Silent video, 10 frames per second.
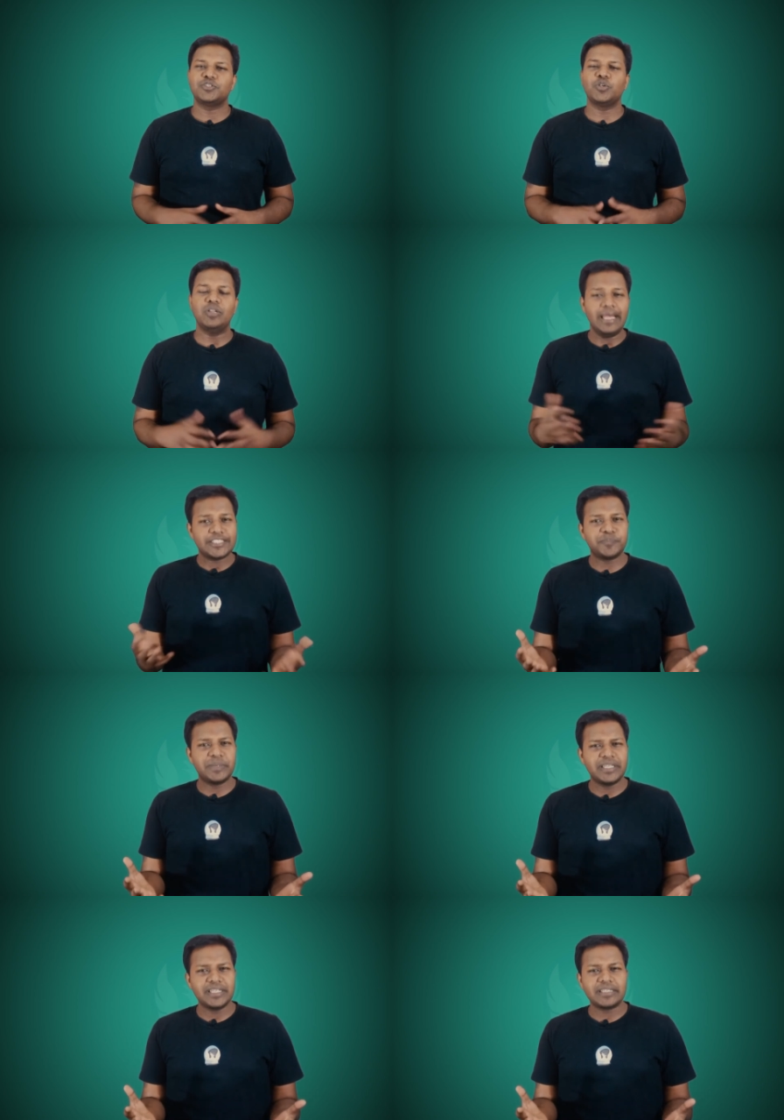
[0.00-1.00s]
So let's
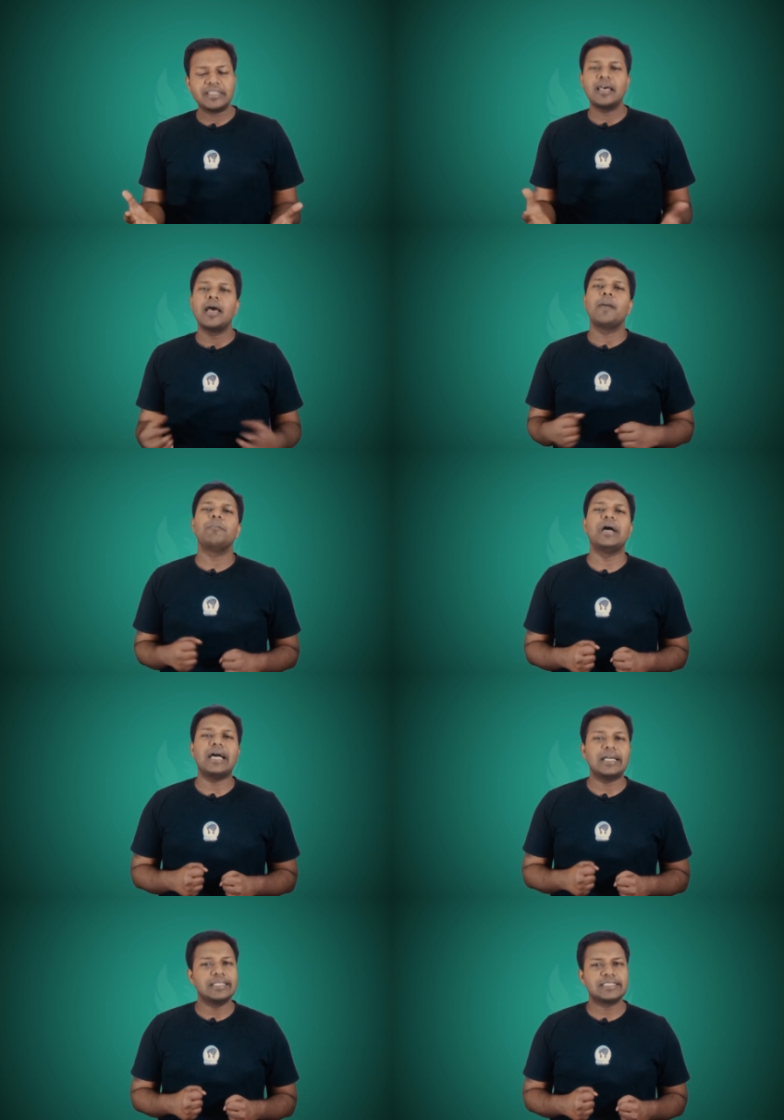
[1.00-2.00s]
begin by
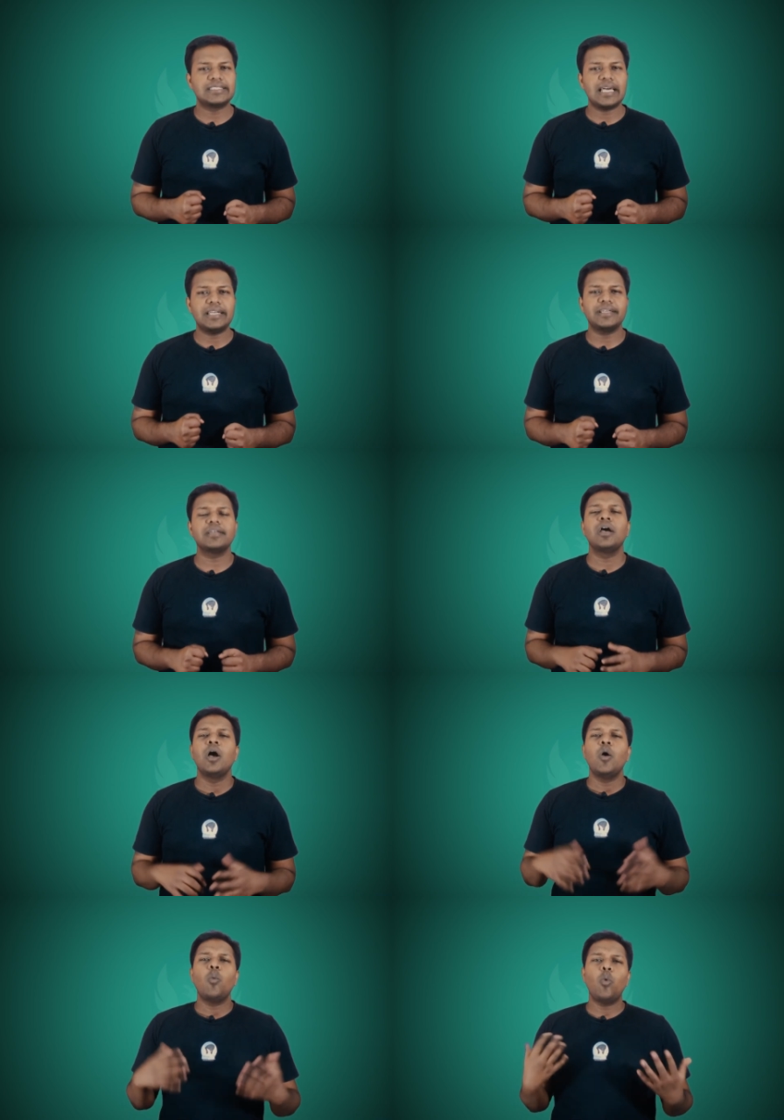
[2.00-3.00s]
understanding
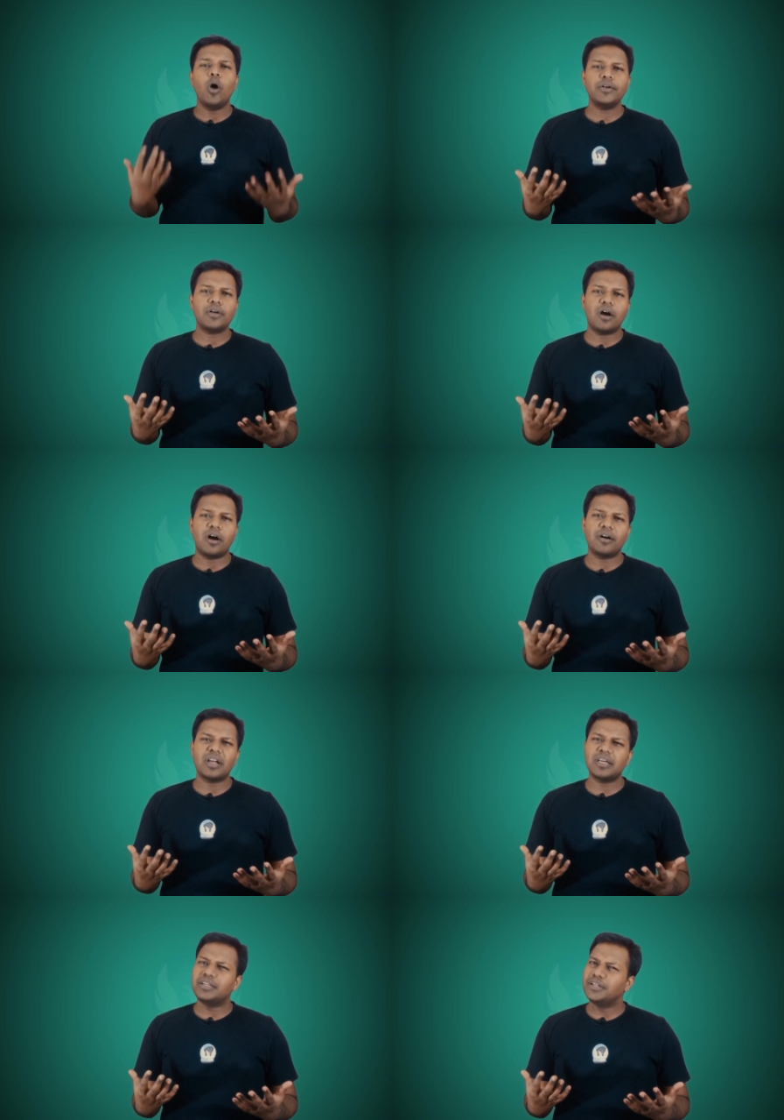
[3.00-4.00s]
what
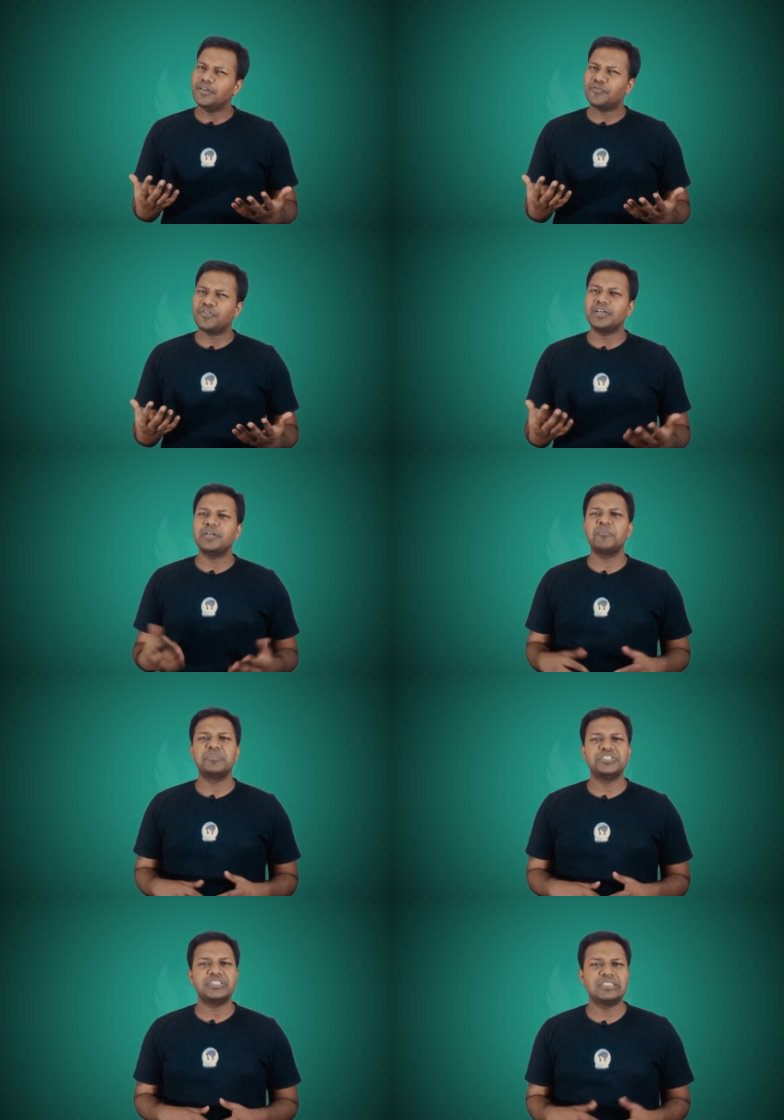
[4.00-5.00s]
are different
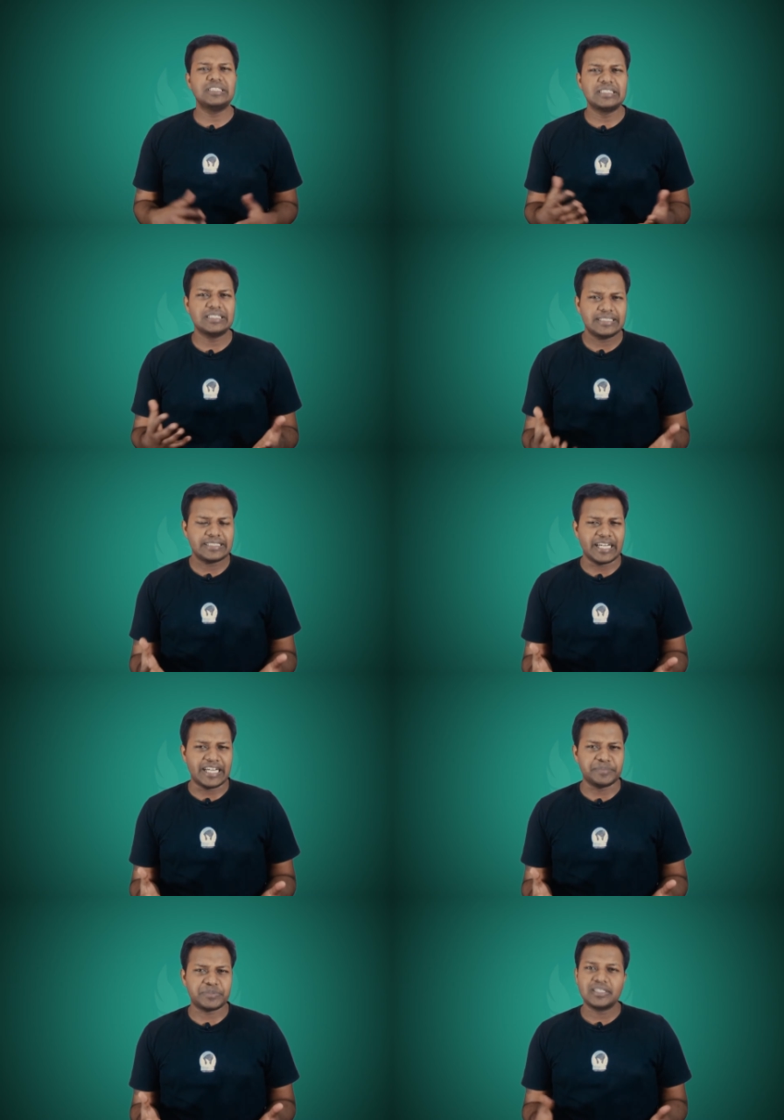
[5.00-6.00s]
machine learning
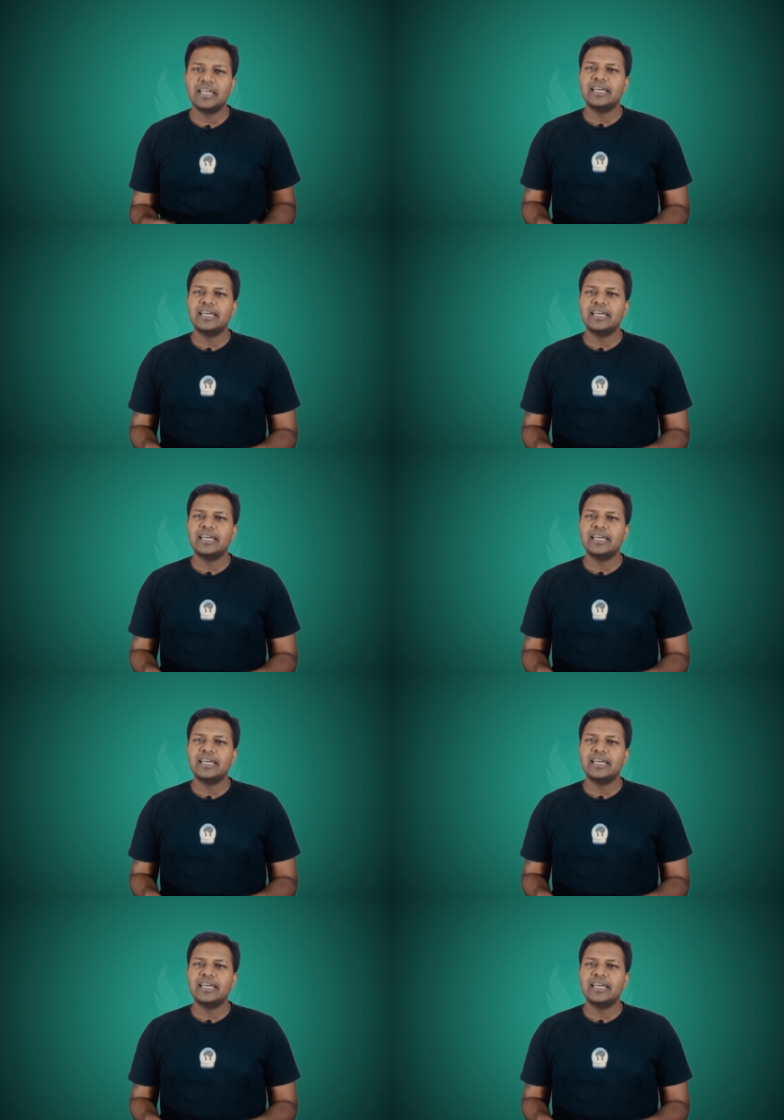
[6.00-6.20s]
types.